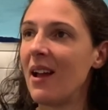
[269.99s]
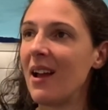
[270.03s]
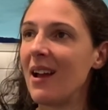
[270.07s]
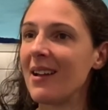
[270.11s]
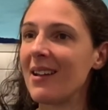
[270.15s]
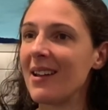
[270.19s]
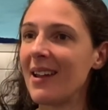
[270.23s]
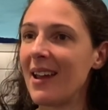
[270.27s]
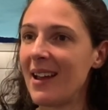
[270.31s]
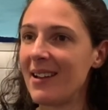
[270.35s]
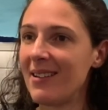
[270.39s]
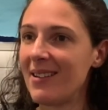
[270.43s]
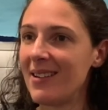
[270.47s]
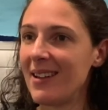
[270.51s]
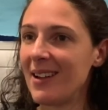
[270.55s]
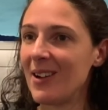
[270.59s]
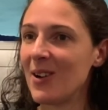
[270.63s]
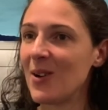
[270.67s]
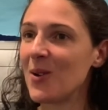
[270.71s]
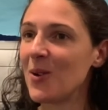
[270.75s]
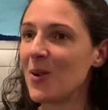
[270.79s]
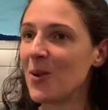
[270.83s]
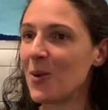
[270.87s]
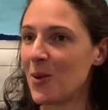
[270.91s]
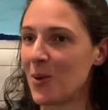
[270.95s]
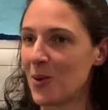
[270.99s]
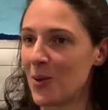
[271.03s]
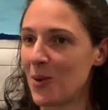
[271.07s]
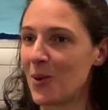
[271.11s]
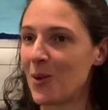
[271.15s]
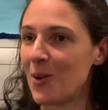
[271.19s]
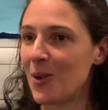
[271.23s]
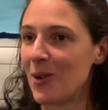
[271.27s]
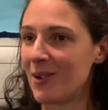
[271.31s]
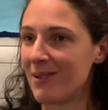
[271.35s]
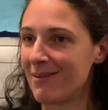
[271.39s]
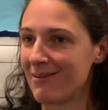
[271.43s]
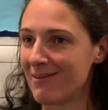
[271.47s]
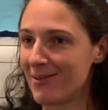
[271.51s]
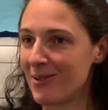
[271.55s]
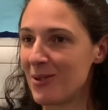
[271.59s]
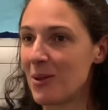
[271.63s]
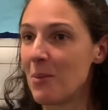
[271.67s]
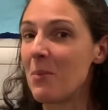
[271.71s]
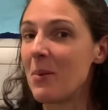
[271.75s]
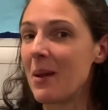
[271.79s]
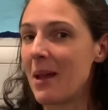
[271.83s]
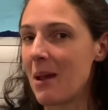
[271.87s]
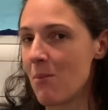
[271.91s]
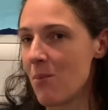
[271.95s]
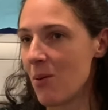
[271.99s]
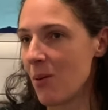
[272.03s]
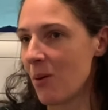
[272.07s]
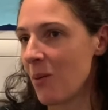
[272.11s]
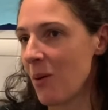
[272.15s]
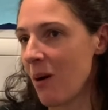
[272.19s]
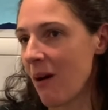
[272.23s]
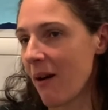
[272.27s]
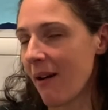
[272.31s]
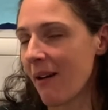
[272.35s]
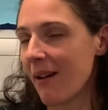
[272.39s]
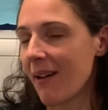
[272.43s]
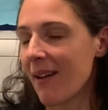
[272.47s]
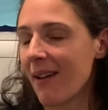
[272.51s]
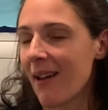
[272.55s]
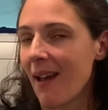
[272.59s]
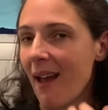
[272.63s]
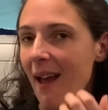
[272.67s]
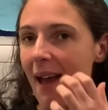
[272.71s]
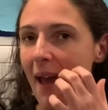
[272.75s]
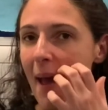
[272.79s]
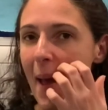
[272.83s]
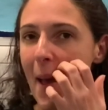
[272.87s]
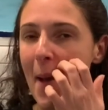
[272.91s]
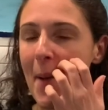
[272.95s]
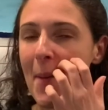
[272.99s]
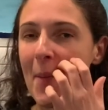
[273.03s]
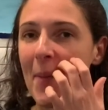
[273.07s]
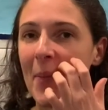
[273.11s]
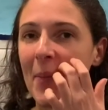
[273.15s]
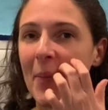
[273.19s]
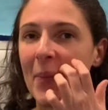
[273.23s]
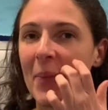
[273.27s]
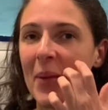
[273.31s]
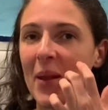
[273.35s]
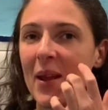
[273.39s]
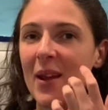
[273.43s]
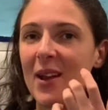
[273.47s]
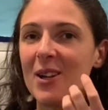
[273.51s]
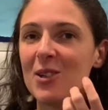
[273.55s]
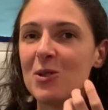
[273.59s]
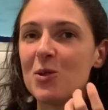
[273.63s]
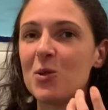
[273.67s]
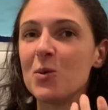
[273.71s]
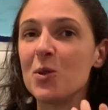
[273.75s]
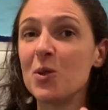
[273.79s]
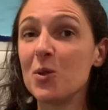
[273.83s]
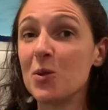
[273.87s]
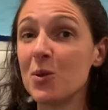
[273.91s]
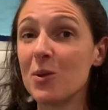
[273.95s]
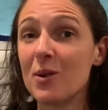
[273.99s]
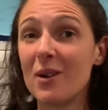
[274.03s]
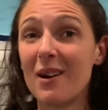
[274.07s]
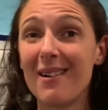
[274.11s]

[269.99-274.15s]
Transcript: getting all the paperwork. Um, so